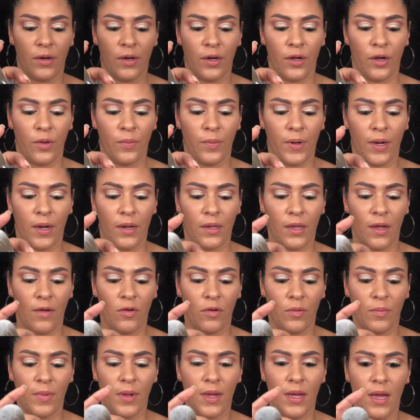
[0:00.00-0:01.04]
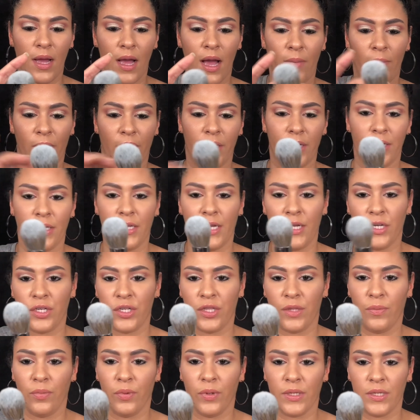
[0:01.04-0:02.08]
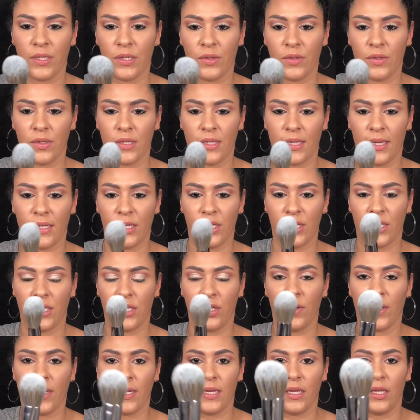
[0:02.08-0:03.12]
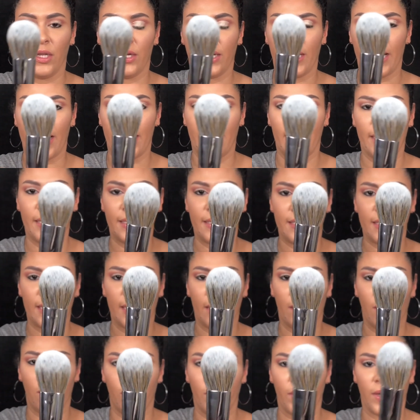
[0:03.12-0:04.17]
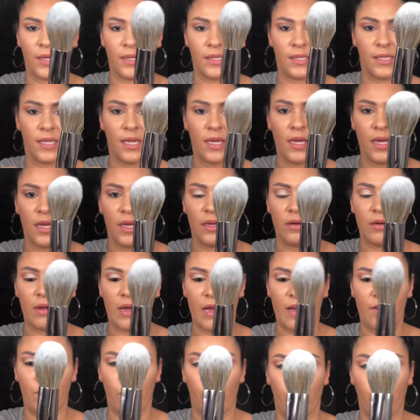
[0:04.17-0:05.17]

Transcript: going to open all of them. I'm not going to touch the bristles. You can look at it and tell, because, you know, I have